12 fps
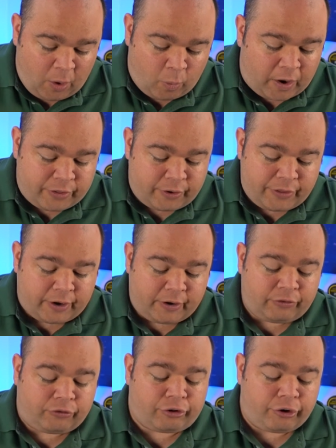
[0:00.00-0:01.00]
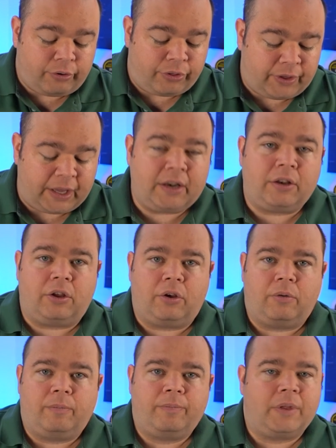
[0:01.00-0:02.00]
whether there is truth in
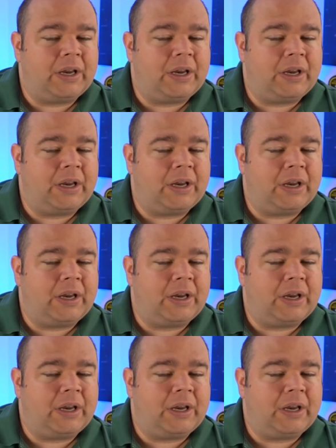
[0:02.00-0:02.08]
you."